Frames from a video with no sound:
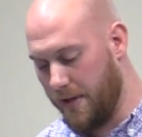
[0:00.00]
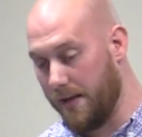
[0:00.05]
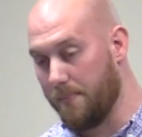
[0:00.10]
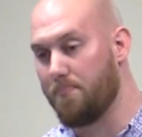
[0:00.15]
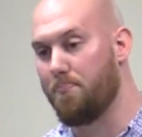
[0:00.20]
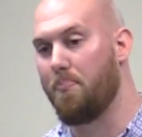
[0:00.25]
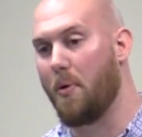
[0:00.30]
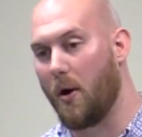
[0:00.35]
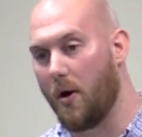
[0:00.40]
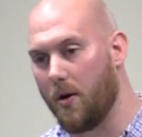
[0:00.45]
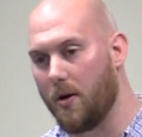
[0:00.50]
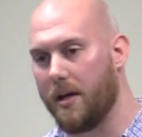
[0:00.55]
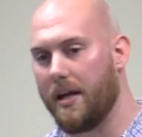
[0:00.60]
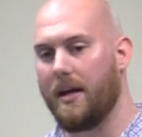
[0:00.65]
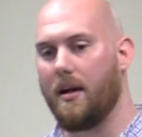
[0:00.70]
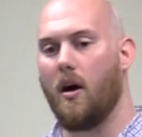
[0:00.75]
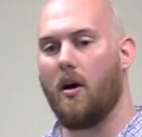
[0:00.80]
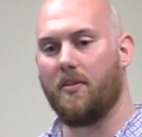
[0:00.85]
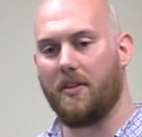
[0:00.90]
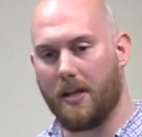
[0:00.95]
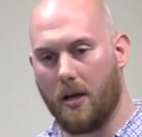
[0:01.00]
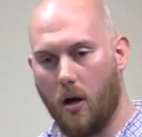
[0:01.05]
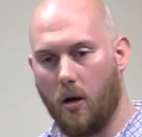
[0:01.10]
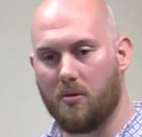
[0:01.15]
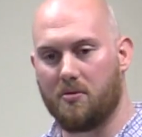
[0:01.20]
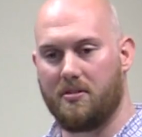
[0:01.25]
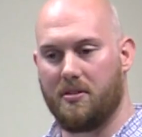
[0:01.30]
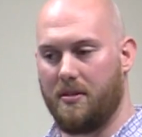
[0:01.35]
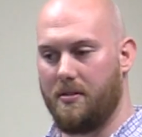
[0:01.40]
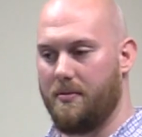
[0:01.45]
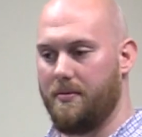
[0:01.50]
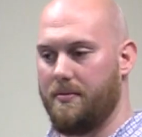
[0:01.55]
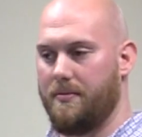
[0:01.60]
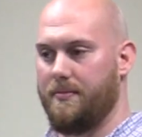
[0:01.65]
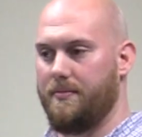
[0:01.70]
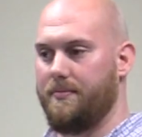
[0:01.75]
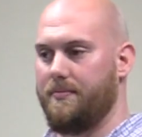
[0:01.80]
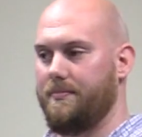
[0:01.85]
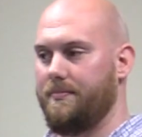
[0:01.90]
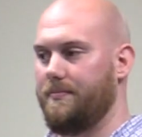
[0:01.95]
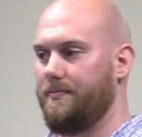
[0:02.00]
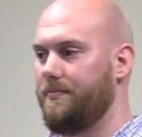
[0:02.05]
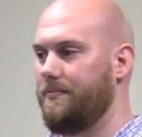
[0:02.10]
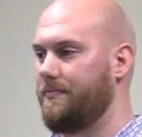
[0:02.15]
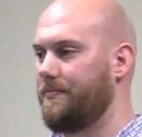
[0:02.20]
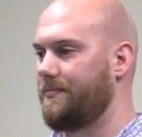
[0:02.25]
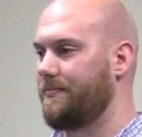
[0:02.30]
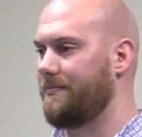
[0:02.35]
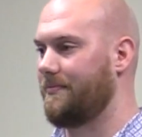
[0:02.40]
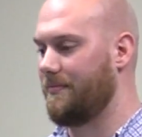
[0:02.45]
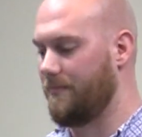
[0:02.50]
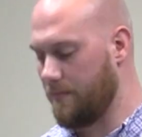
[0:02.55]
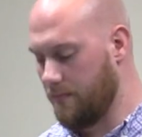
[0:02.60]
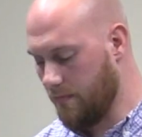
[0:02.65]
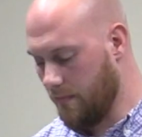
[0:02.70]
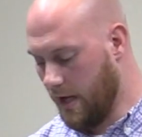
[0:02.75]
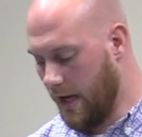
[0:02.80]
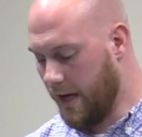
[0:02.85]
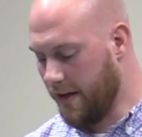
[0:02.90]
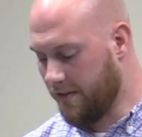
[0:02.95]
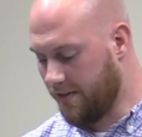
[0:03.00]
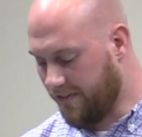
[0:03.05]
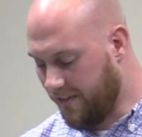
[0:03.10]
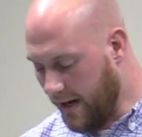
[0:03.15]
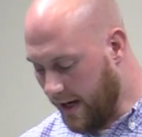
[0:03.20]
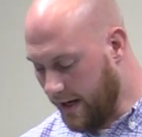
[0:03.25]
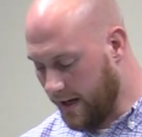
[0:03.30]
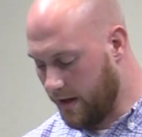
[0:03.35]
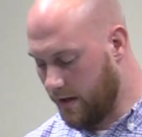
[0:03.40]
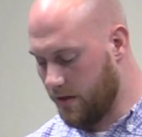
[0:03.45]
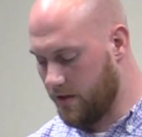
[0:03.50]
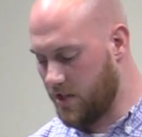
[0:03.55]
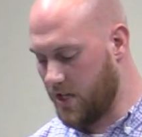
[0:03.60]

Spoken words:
Be burning on the altar. A fire